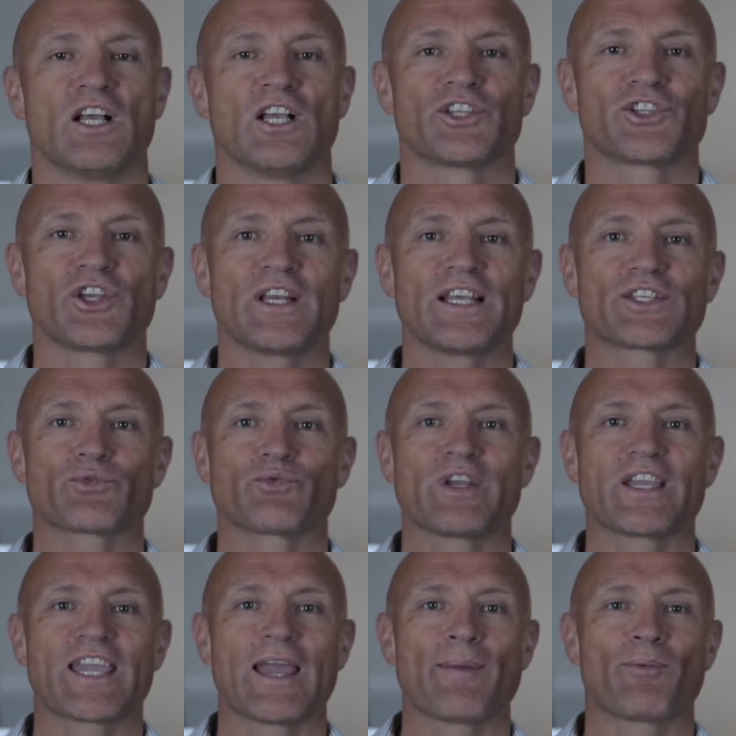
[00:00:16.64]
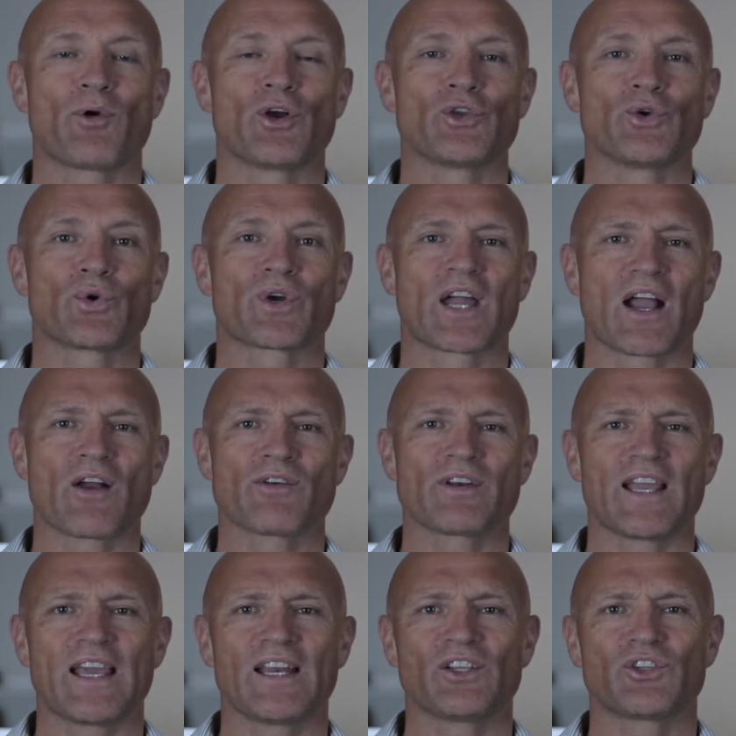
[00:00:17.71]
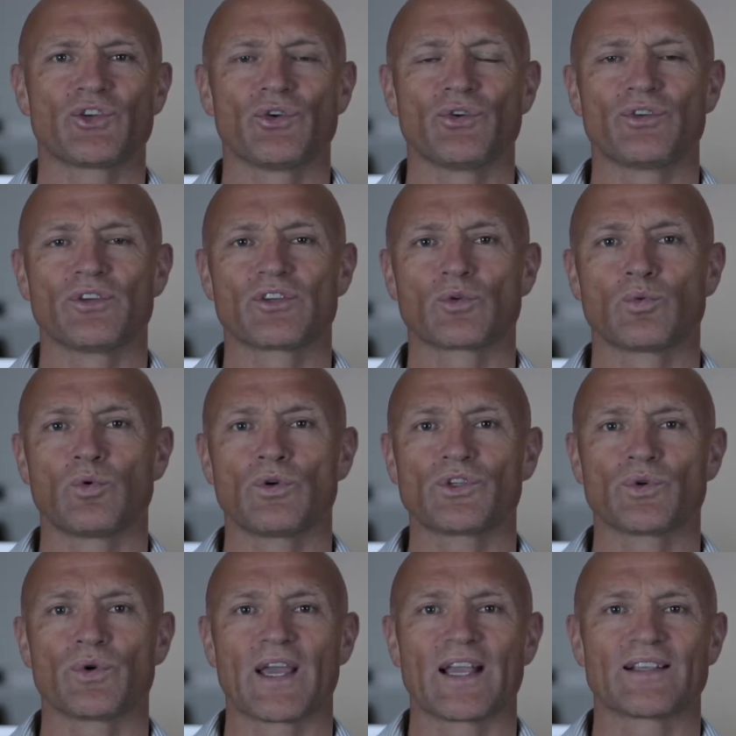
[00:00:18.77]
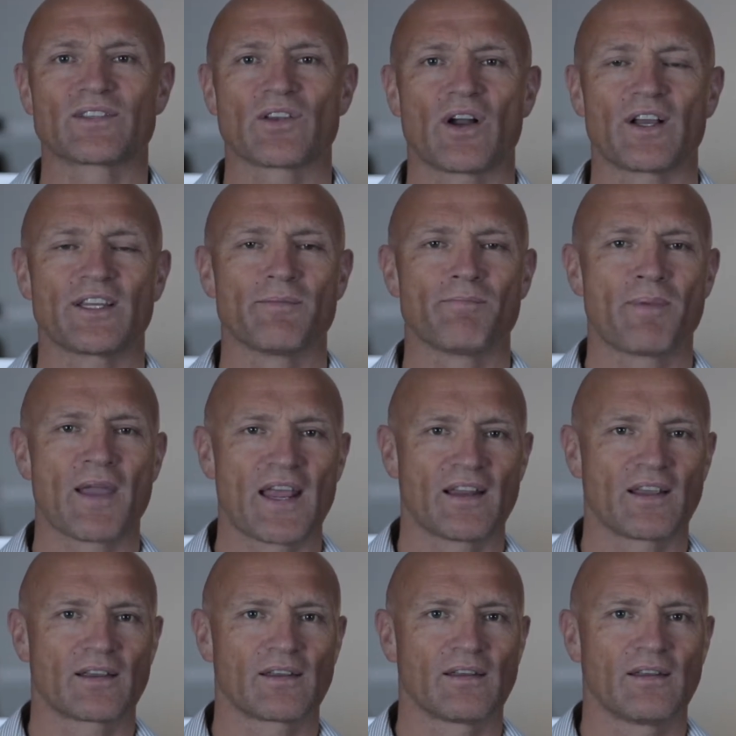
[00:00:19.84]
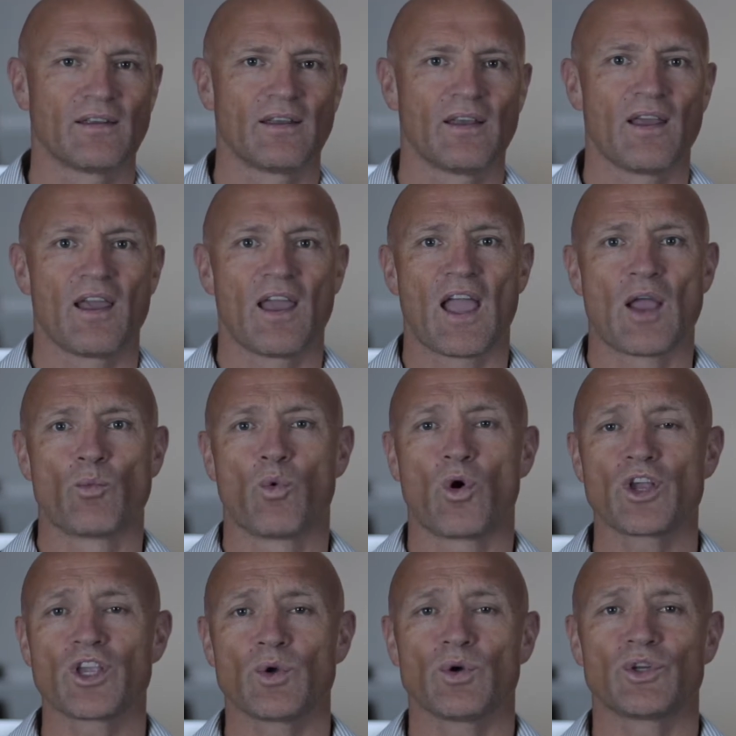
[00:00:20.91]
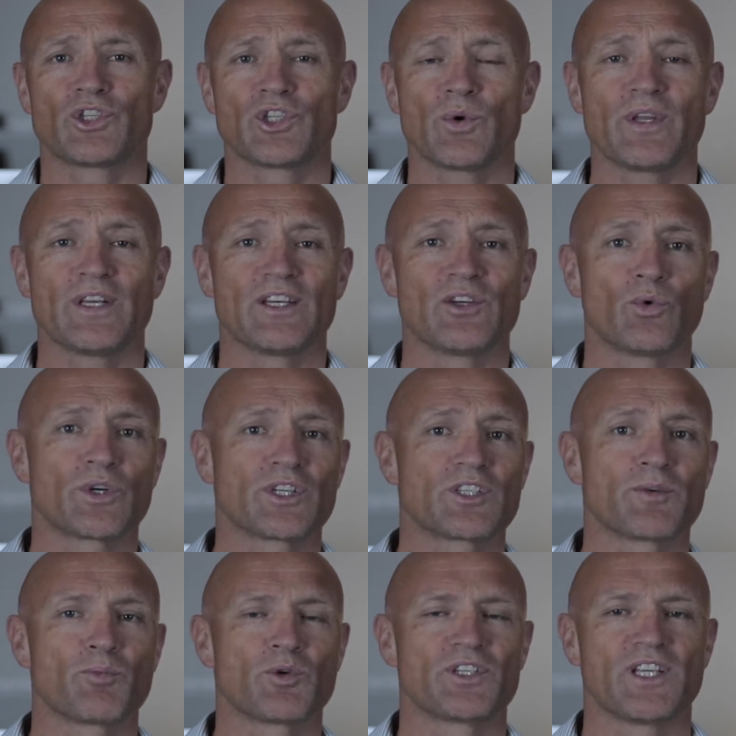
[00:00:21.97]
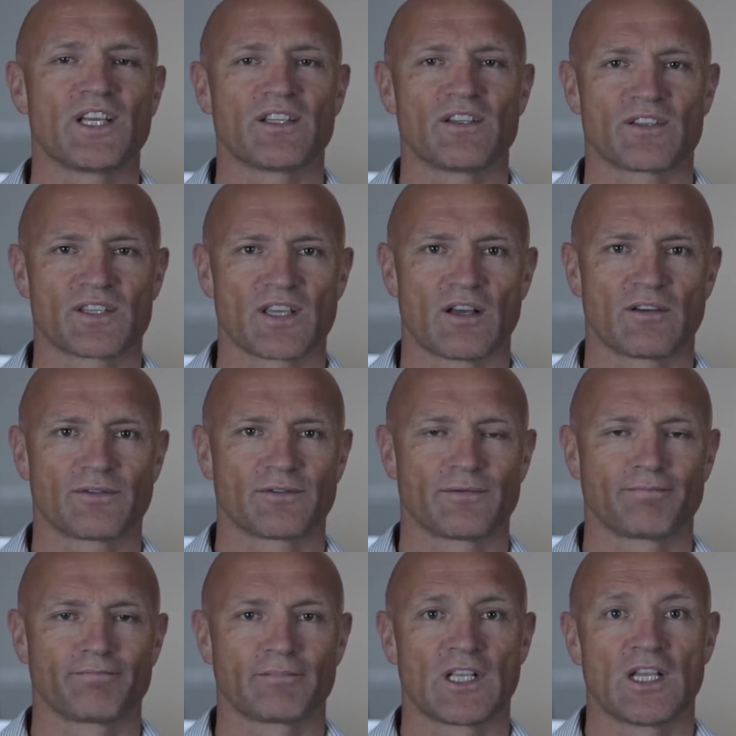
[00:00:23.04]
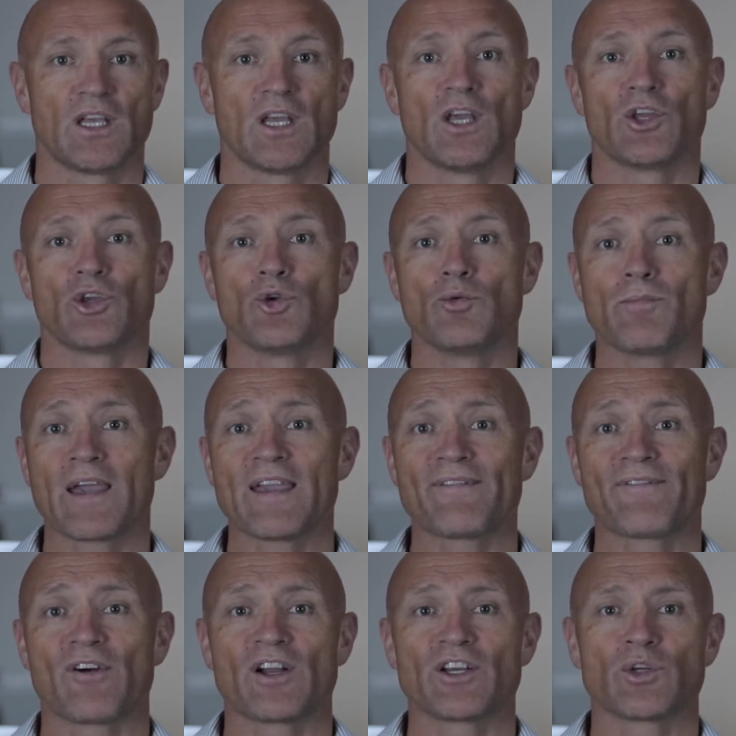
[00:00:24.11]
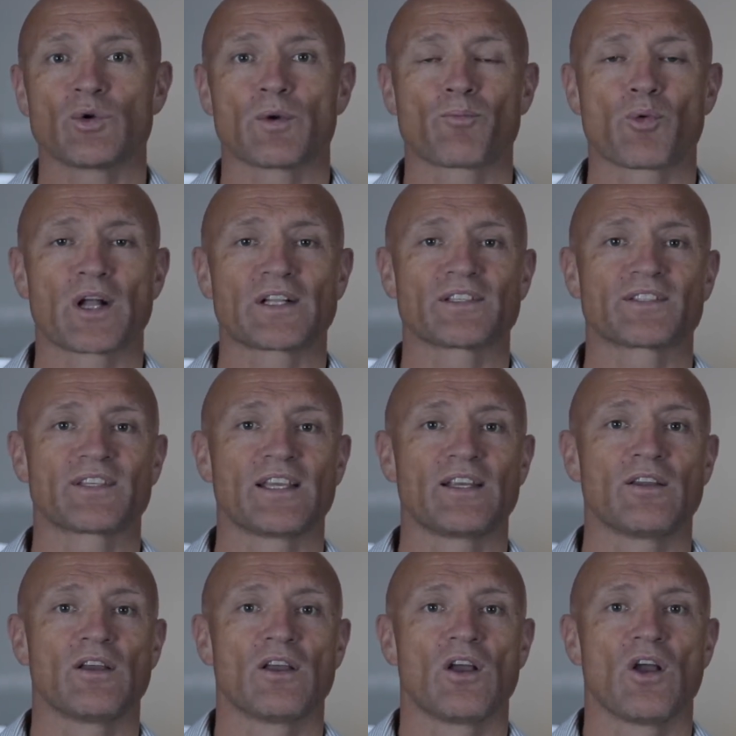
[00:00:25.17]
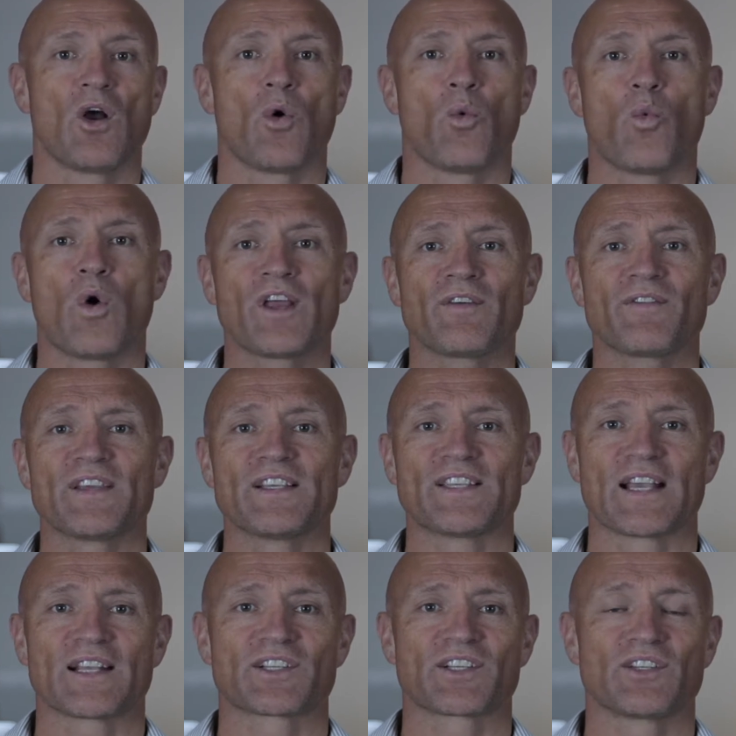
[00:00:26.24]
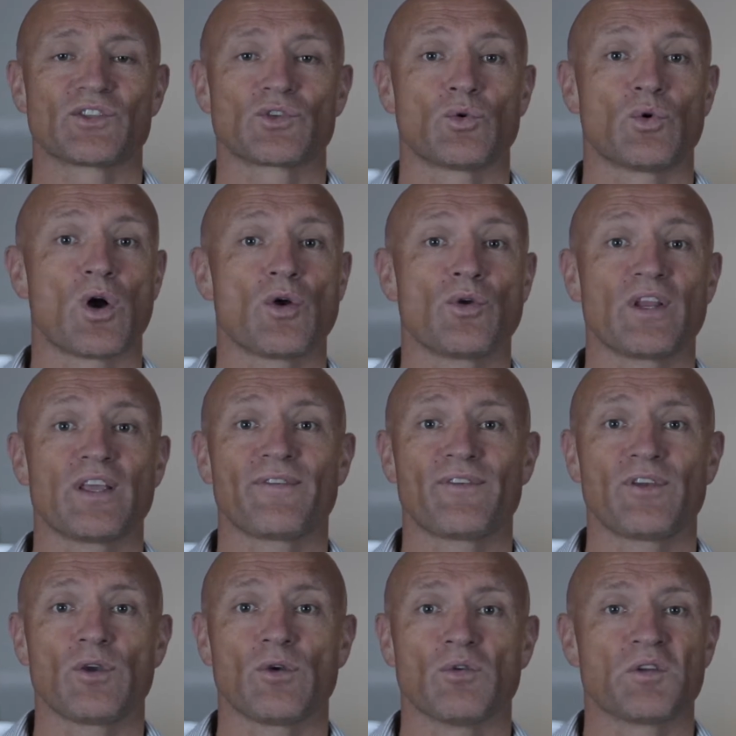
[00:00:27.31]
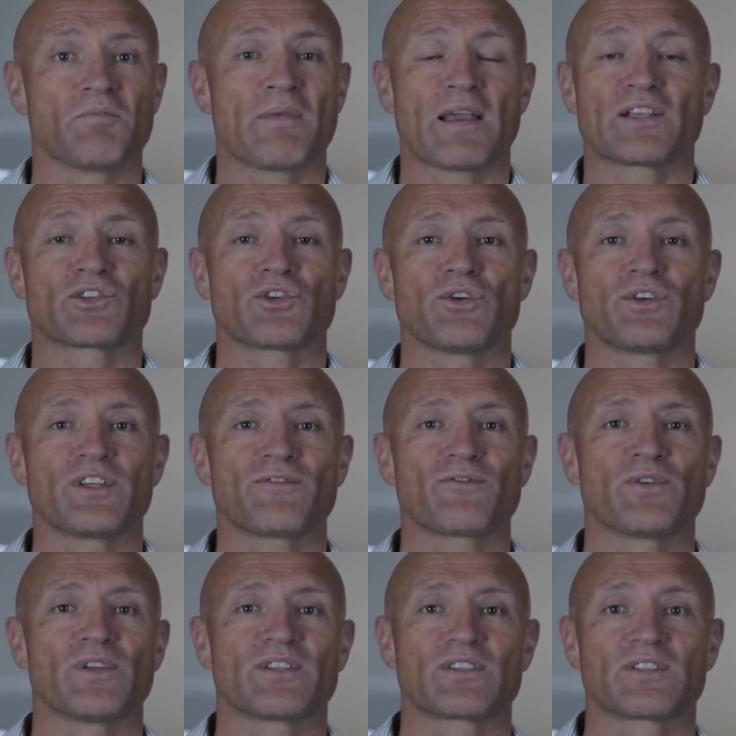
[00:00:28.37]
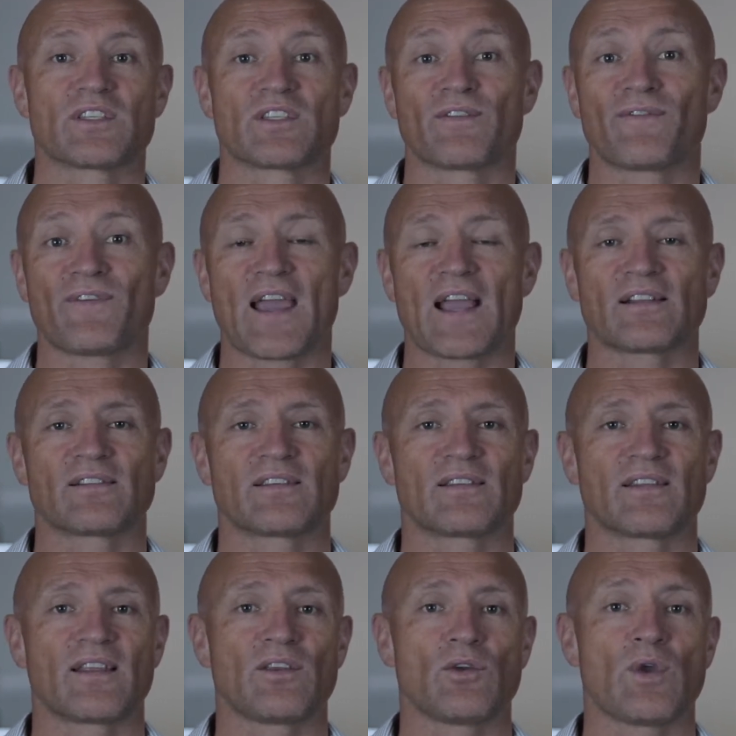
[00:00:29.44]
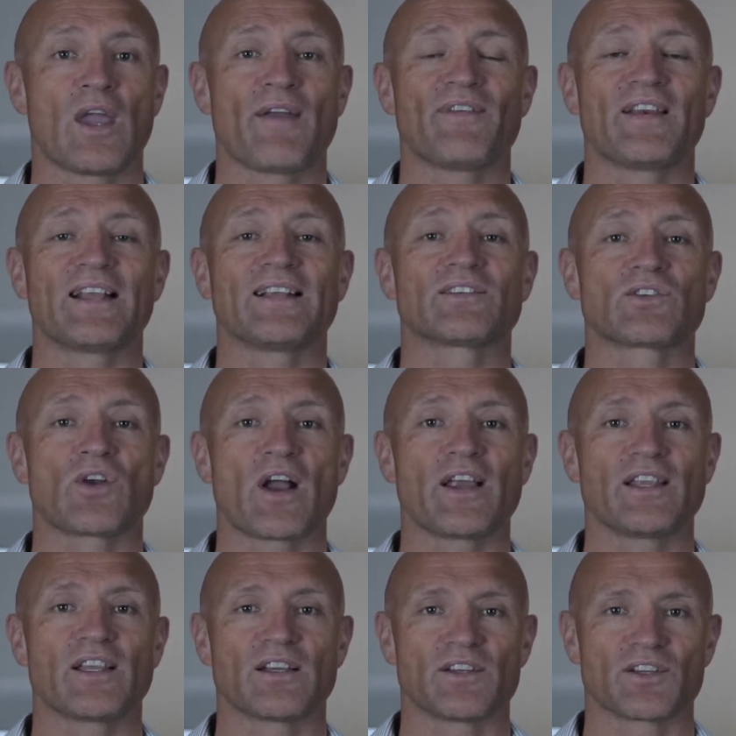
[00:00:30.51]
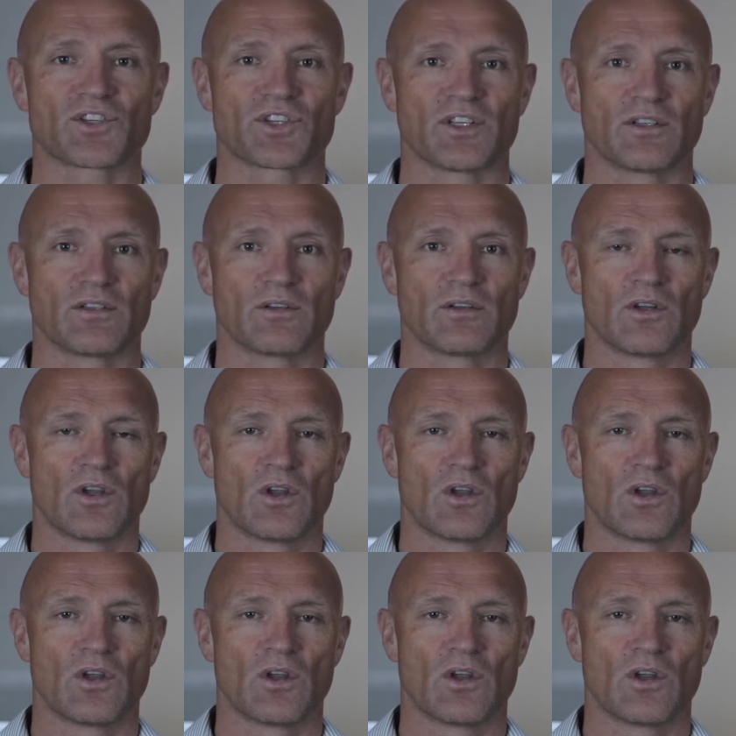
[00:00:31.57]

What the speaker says: So let's recap on your current attitude towards your anxiety and panic and what you are doing in order to protect yourself. You may find you are practicing one of these actions or only a few. It makes no difference to the fact that you have an anxiety condition